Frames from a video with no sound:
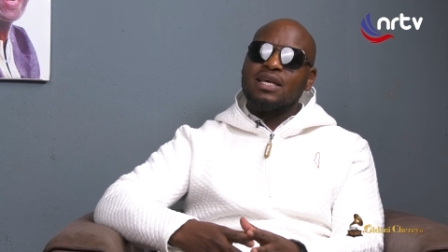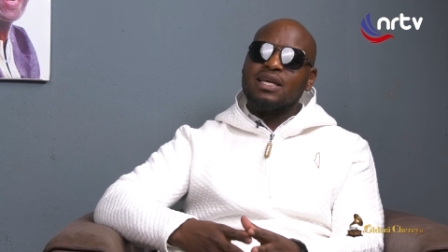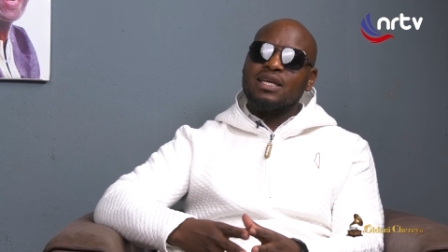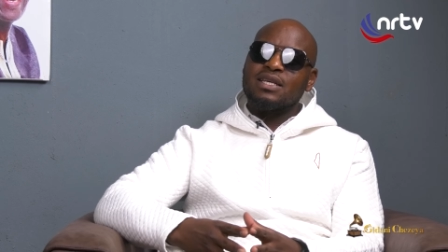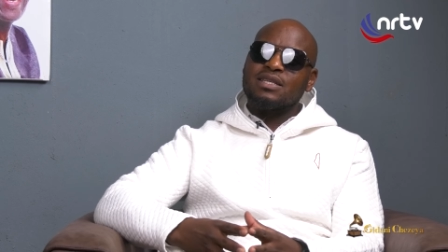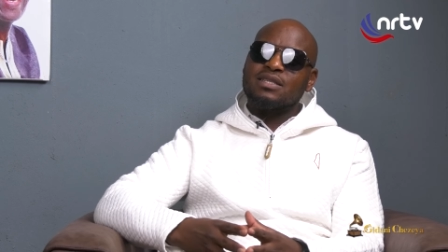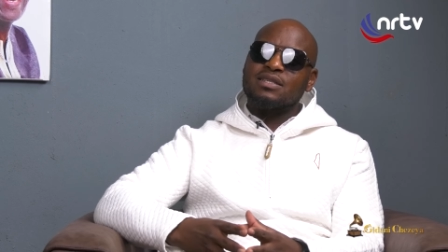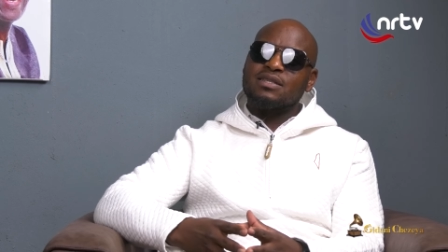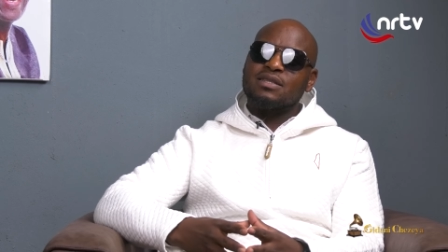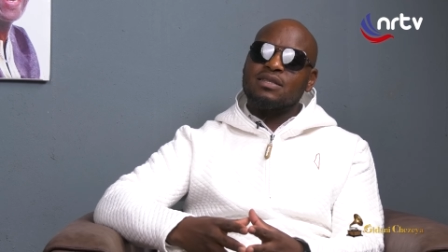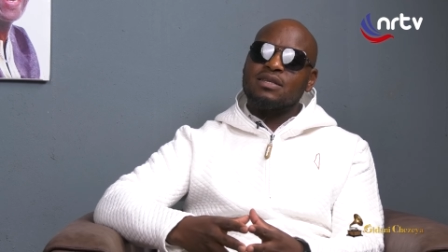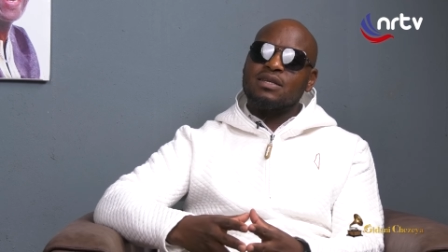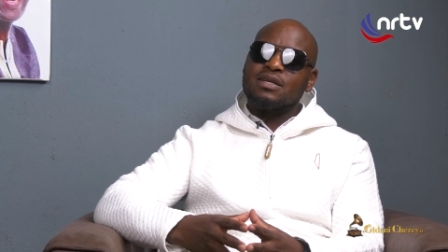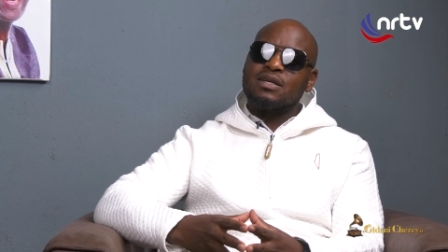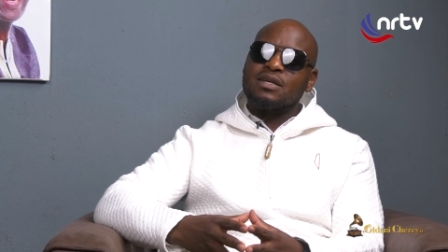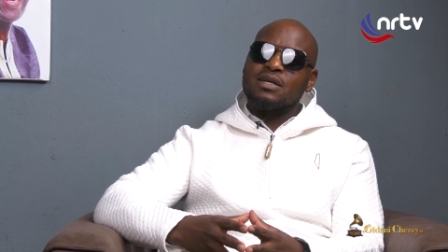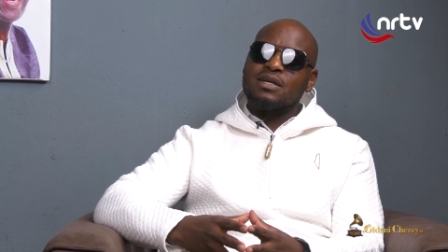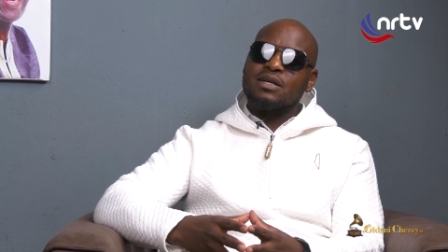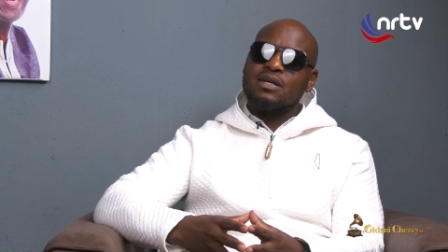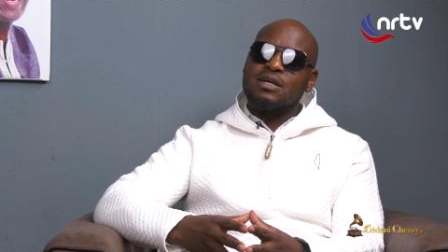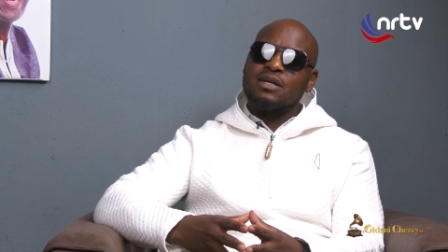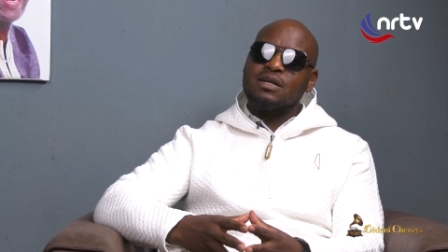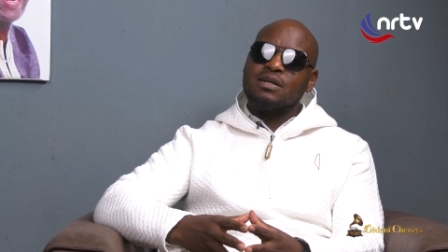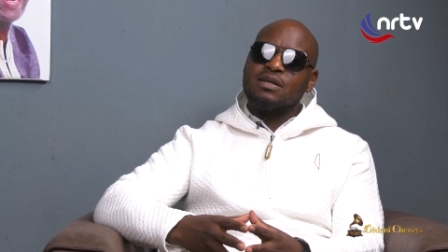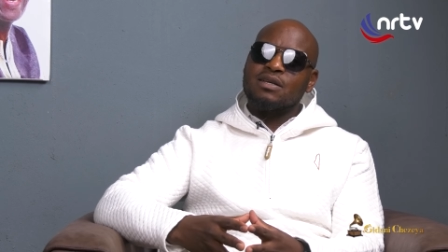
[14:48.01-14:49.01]
is
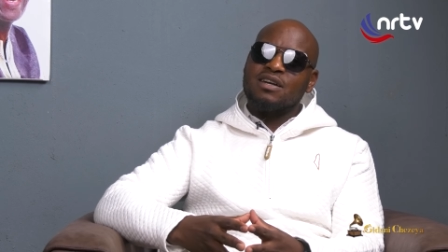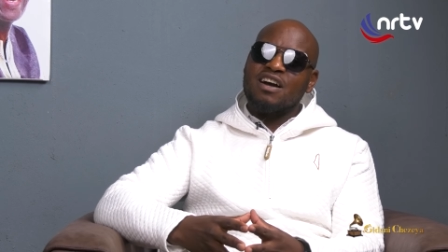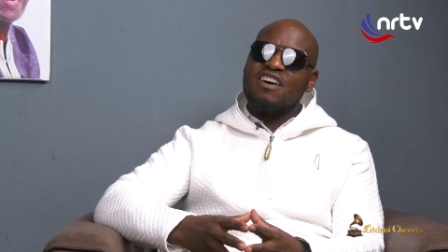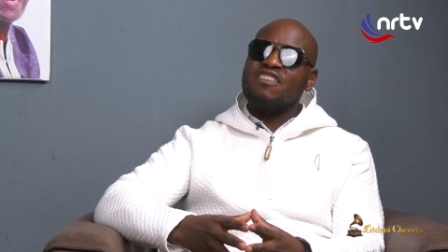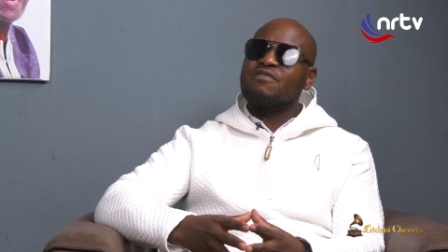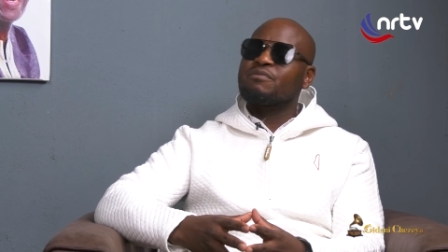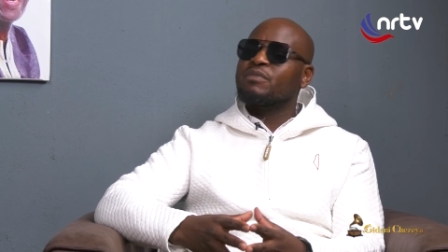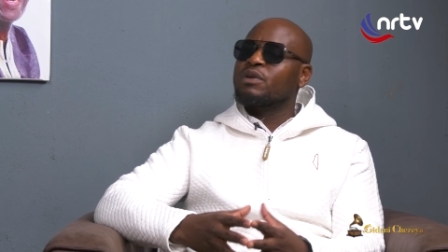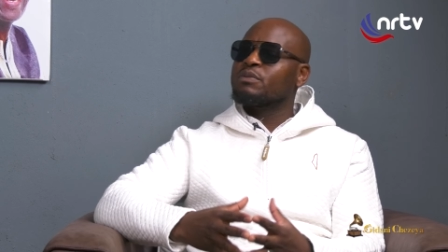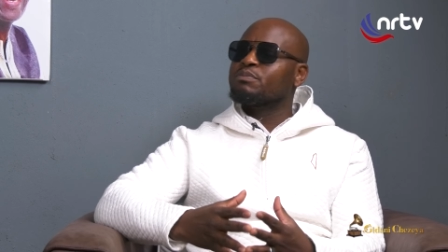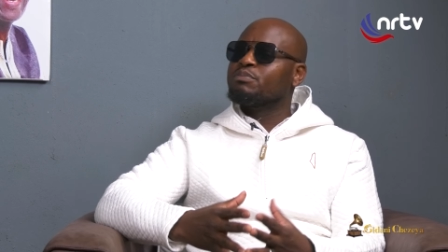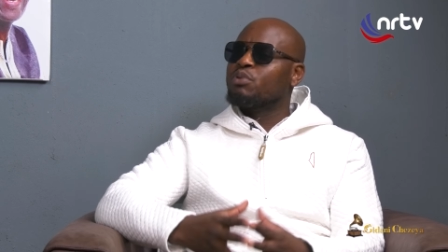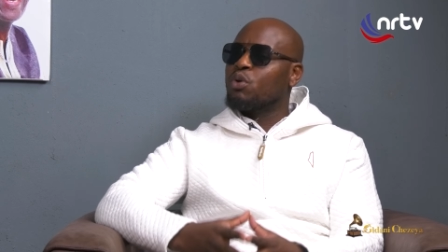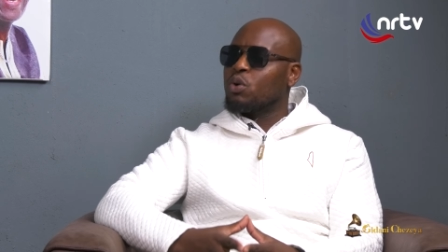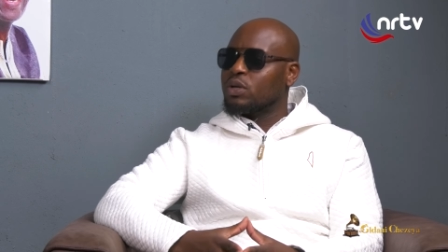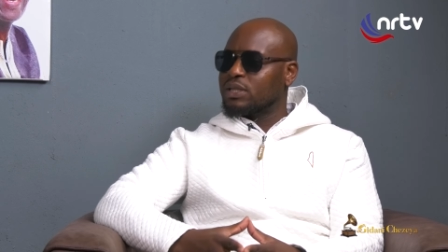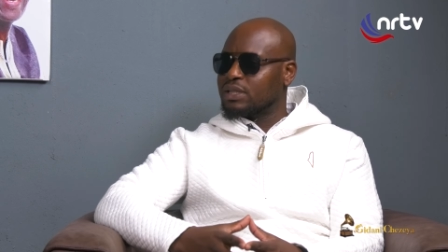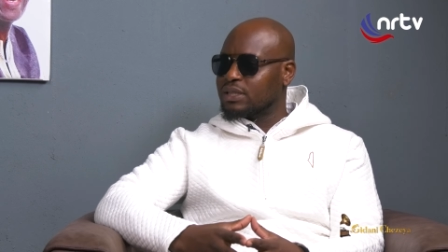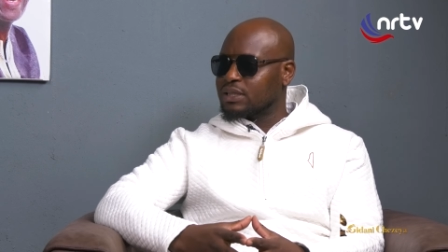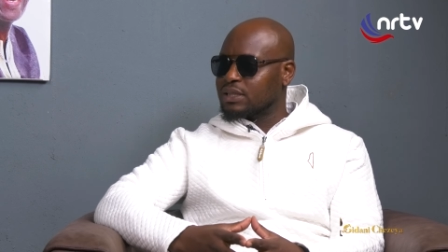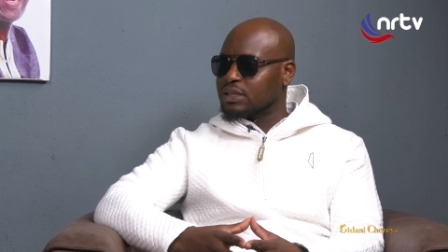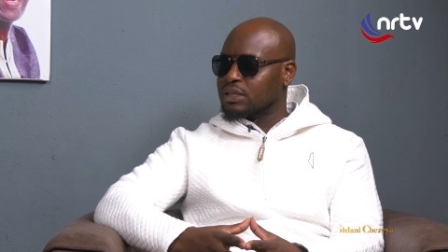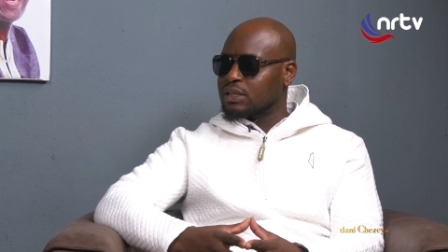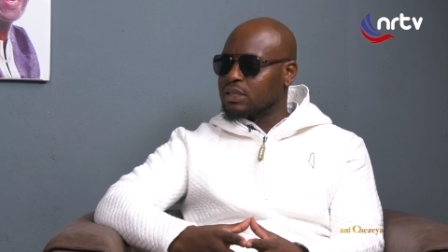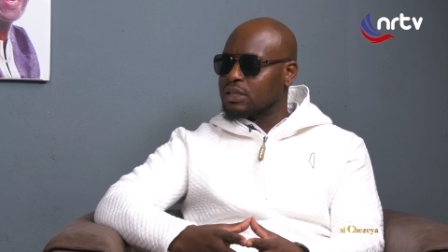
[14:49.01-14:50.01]
the government
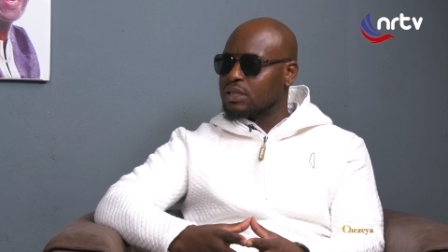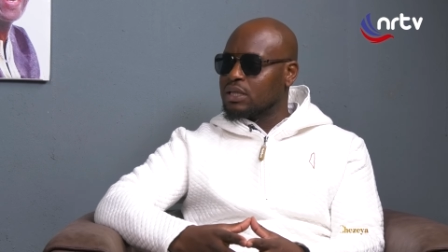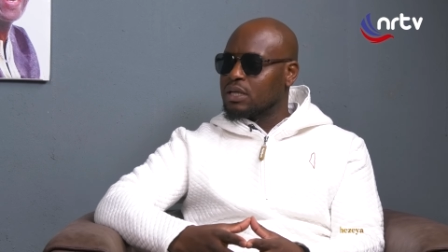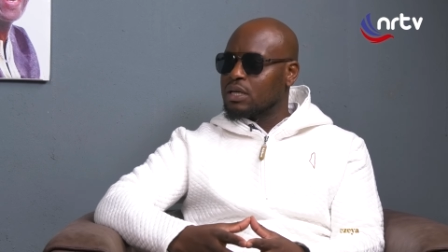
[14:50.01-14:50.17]
policy.